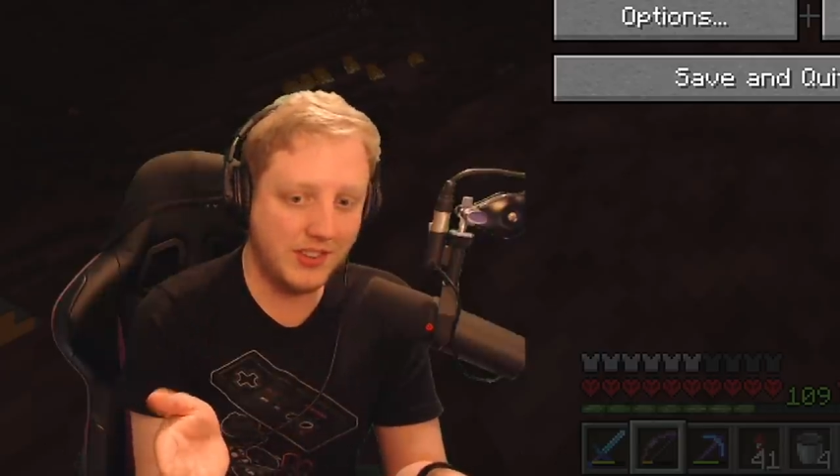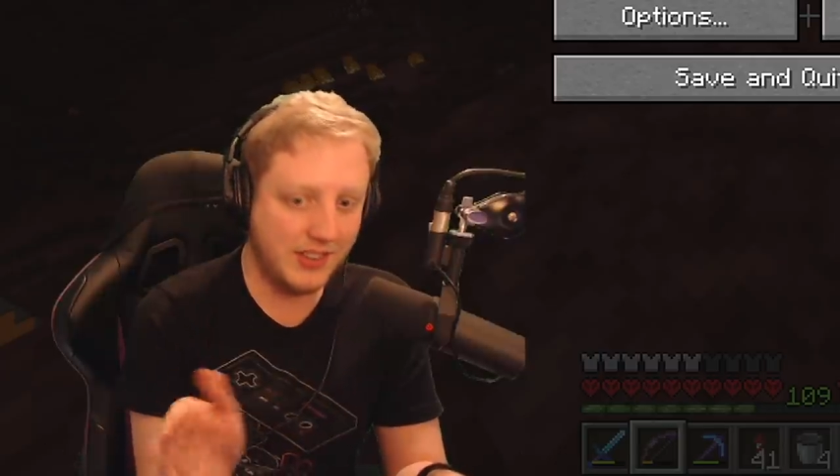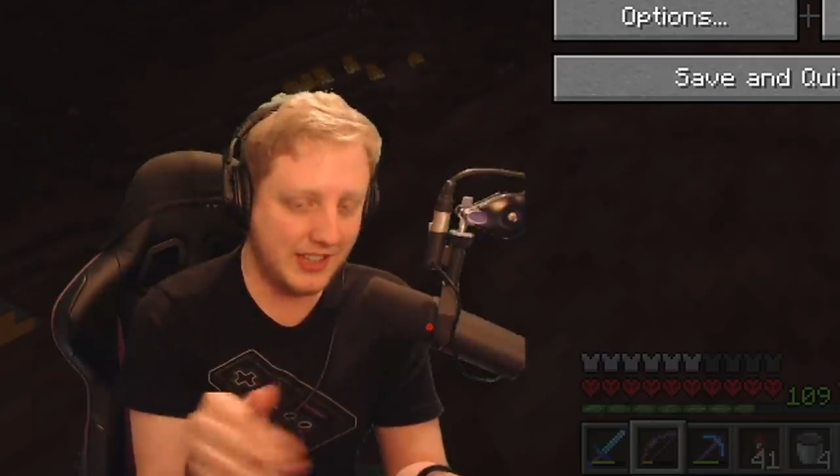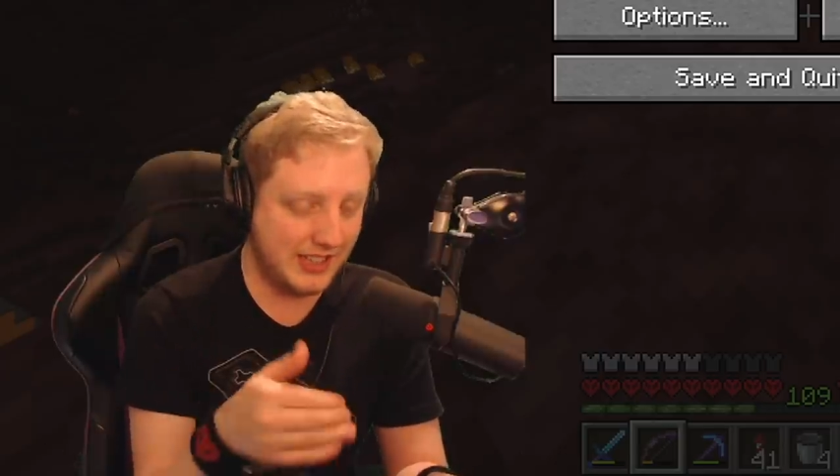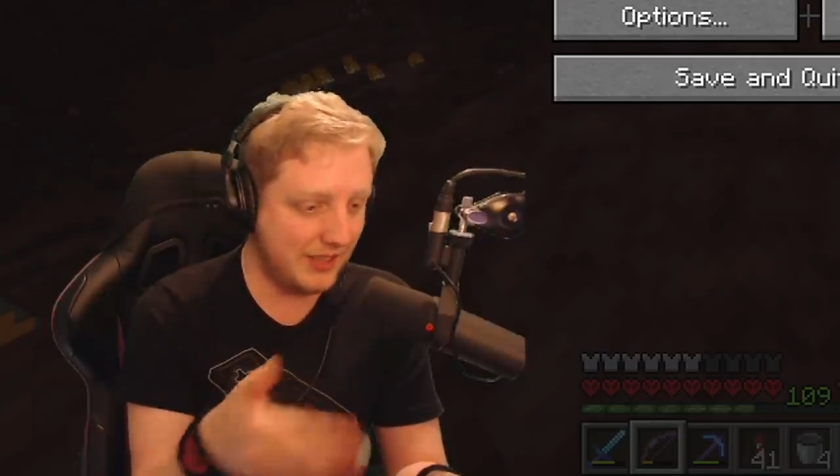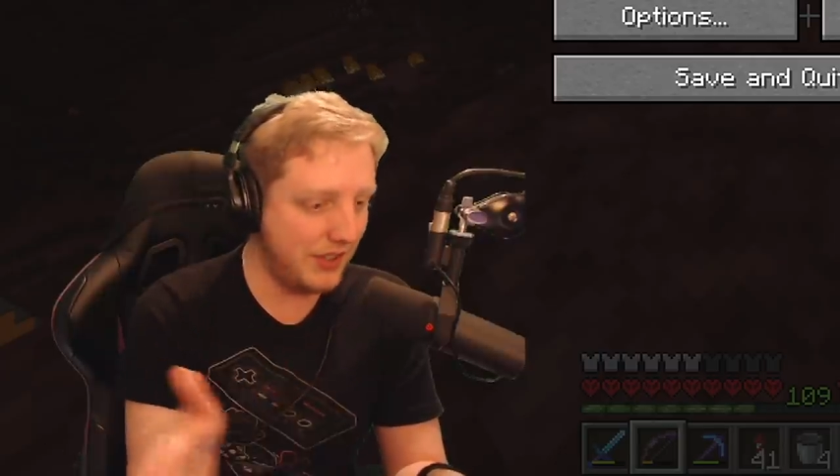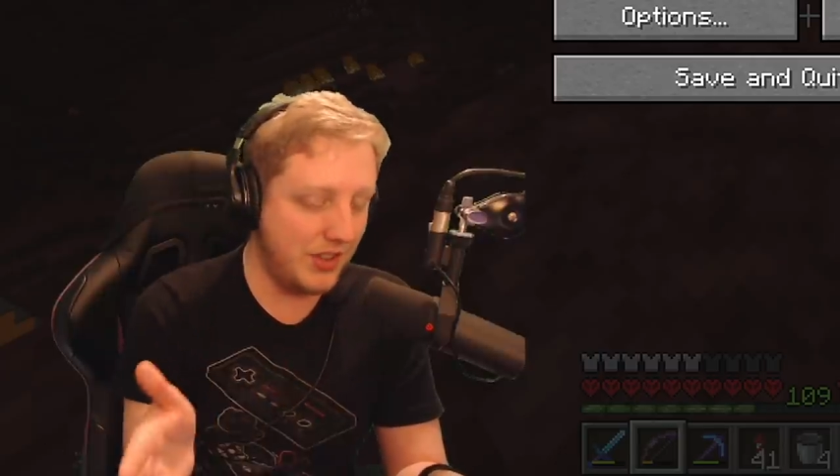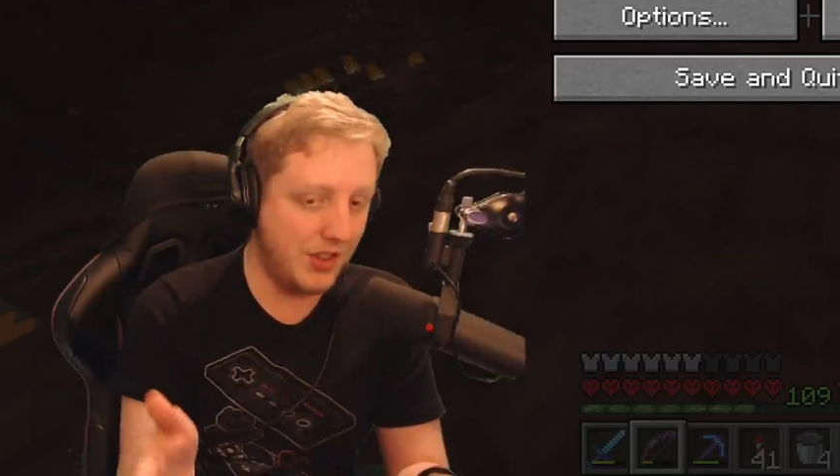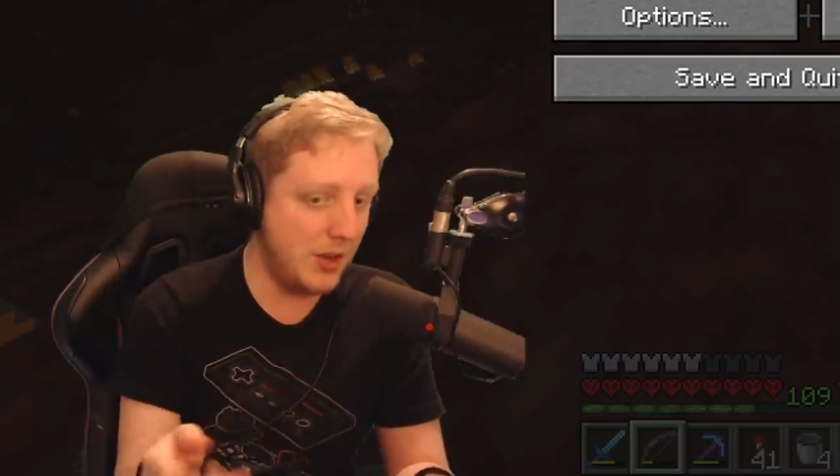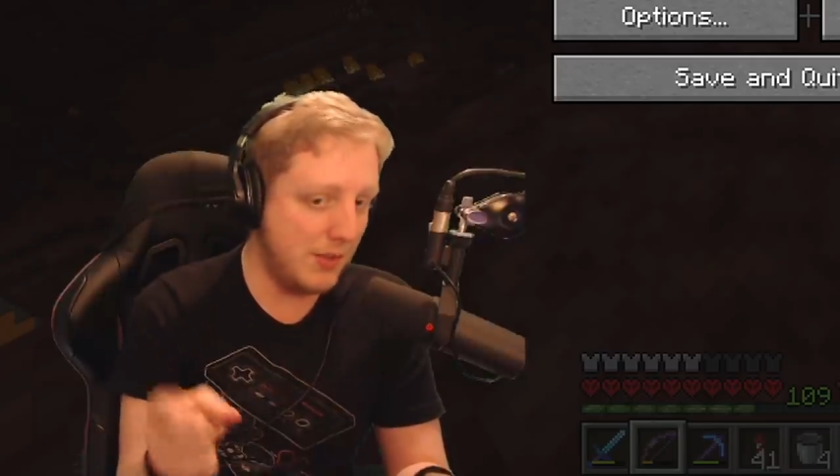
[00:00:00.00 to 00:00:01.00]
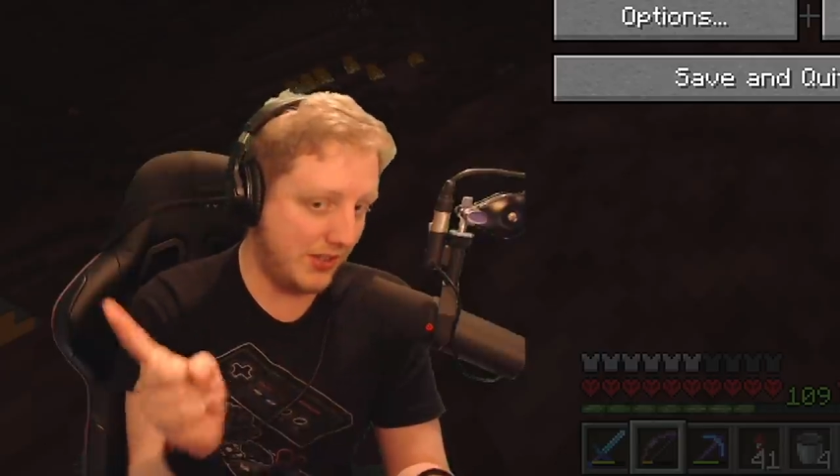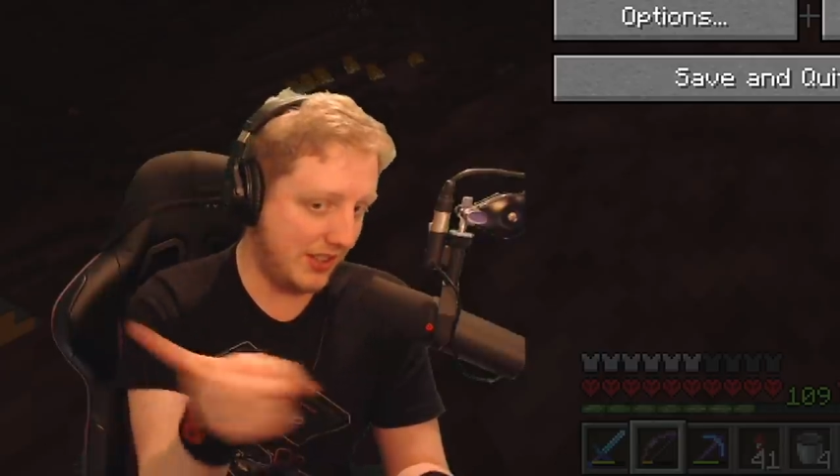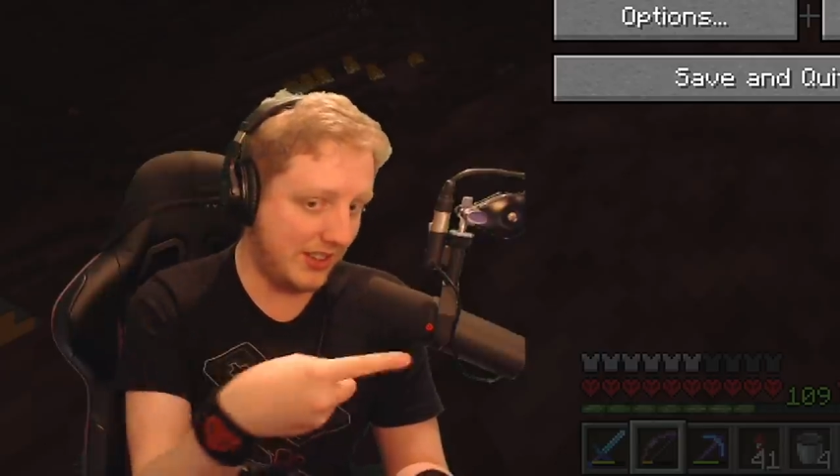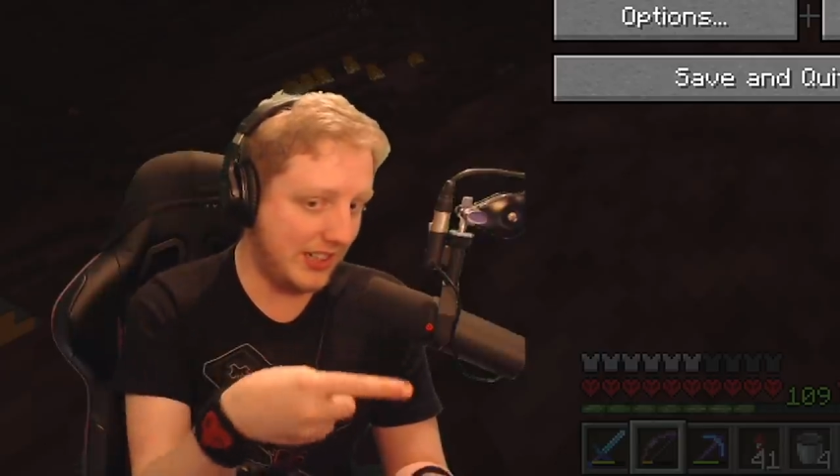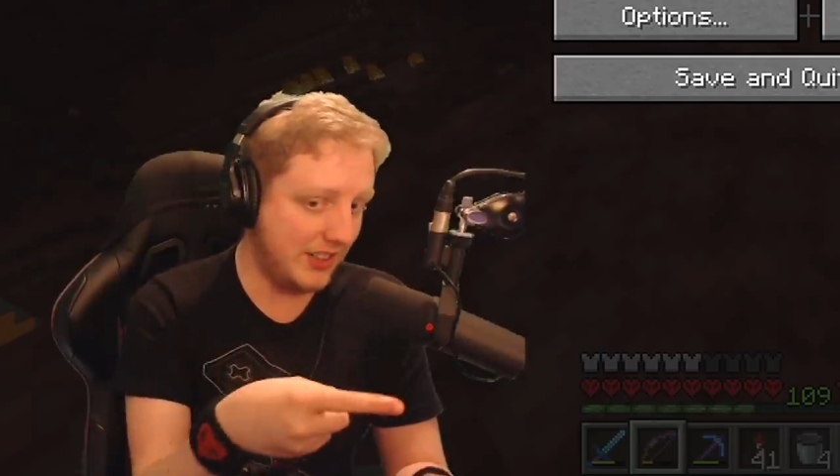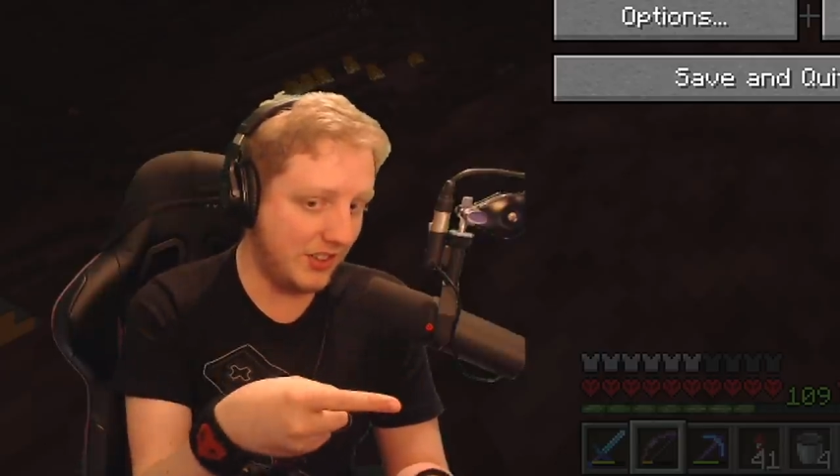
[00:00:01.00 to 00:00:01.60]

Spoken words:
And then after the 30 minutes, I deleted the